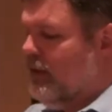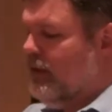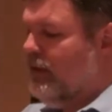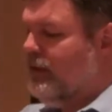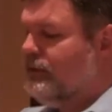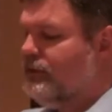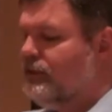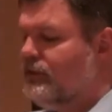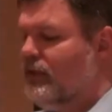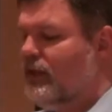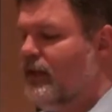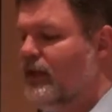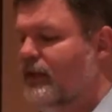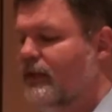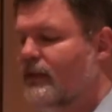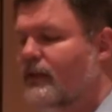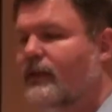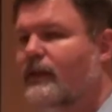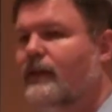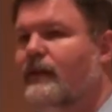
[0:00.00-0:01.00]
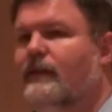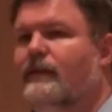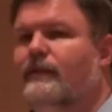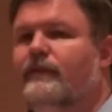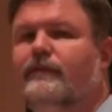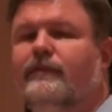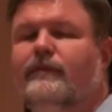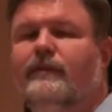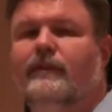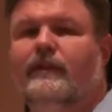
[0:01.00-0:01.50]
Inside
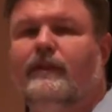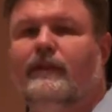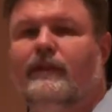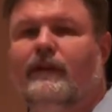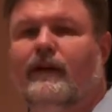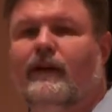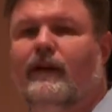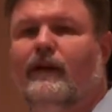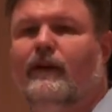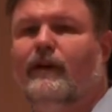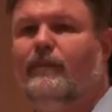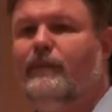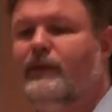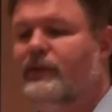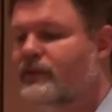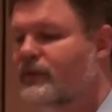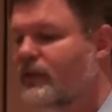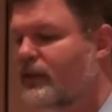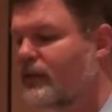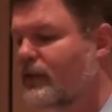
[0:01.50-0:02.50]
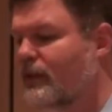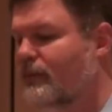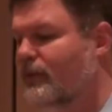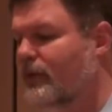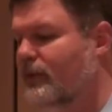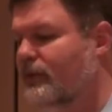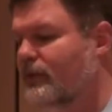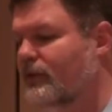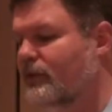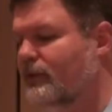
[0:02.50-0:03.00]
of Open Insight
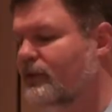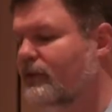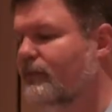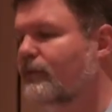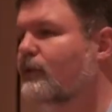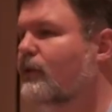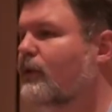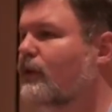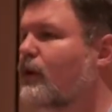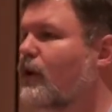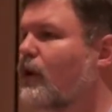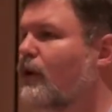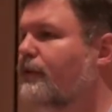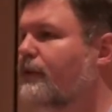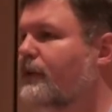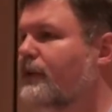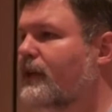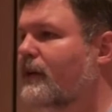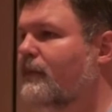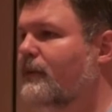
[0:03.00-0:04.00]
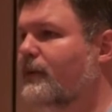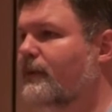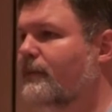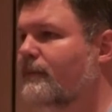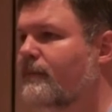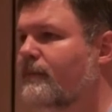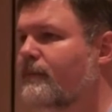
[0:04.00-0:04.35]
9.2 is something called O for W.